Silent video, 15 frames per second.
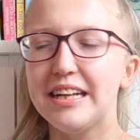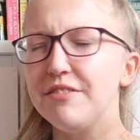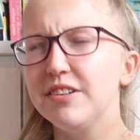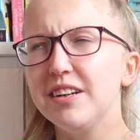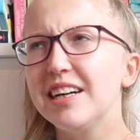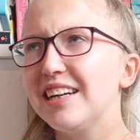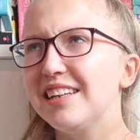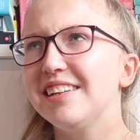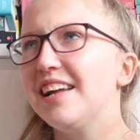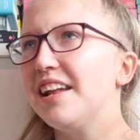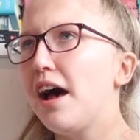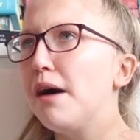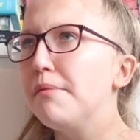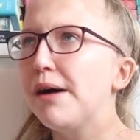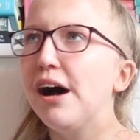I feel like I say
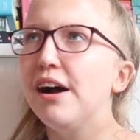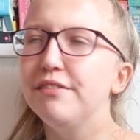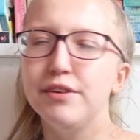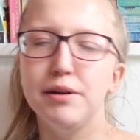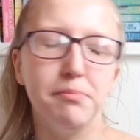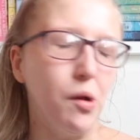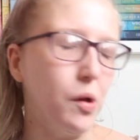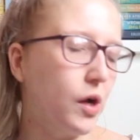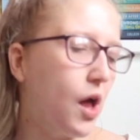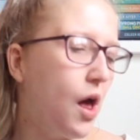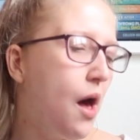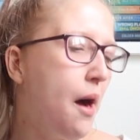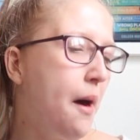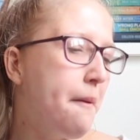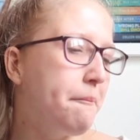that about every book.
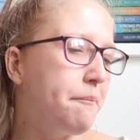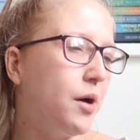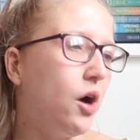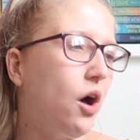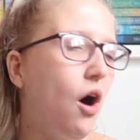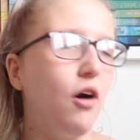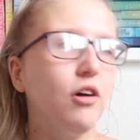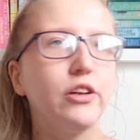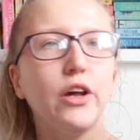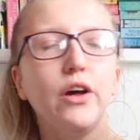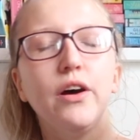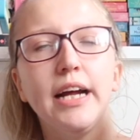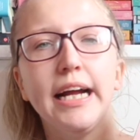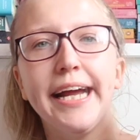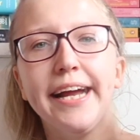But also
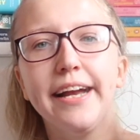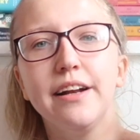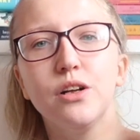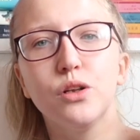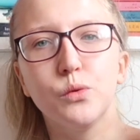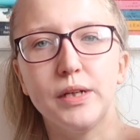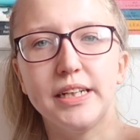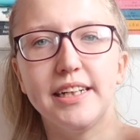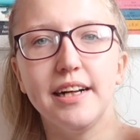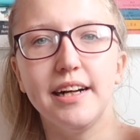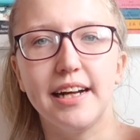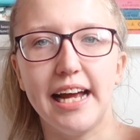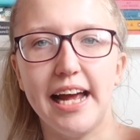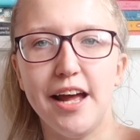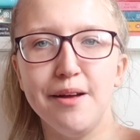in Twisted
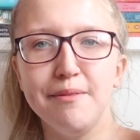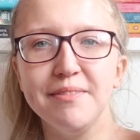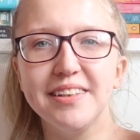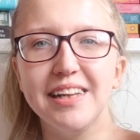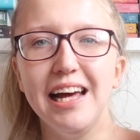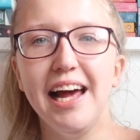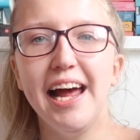Games,